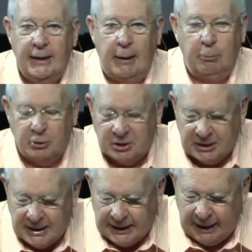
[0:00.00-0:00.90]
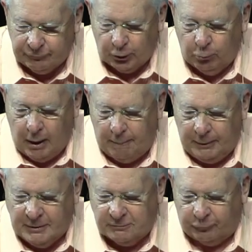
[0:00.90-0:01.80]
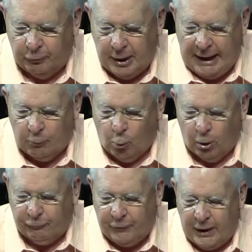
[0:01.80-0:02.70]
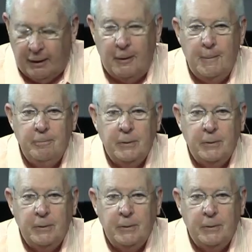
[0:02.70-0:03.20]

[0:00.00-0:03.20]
they will seek after weapons for that warfare,